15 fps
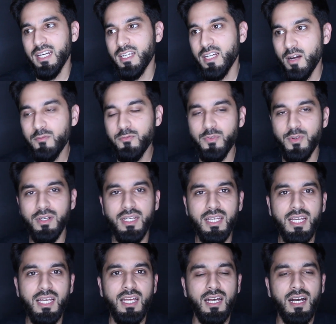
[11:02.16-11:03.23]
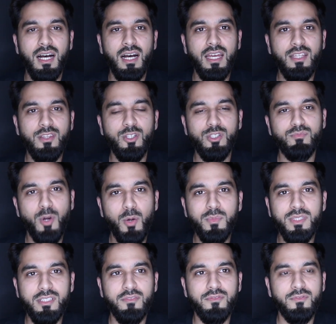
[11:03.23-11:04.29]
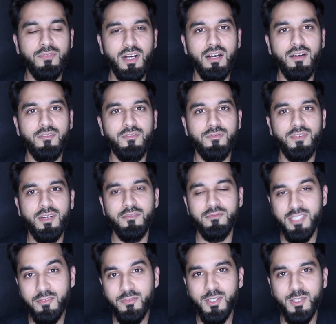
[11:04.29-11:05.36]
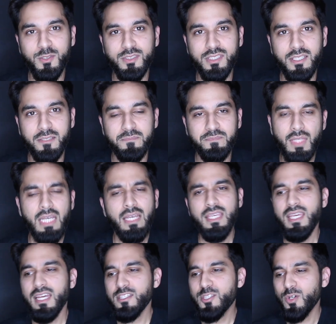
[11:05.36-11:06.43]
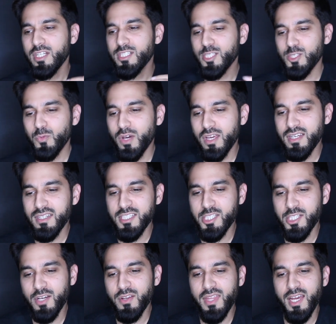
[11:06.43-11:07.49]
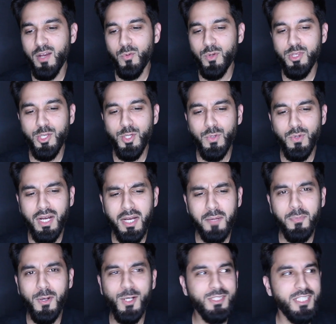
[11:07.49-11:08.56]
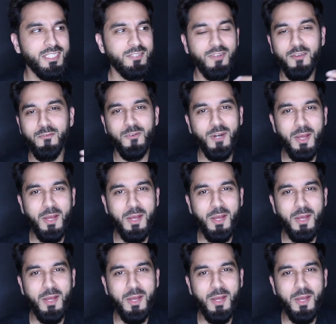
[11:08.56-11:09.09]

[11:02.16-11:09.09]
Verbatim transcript: that comfort uh, in those moments of, of, of difficulty yeah, so I just wanted to share that with you. I apologize if I've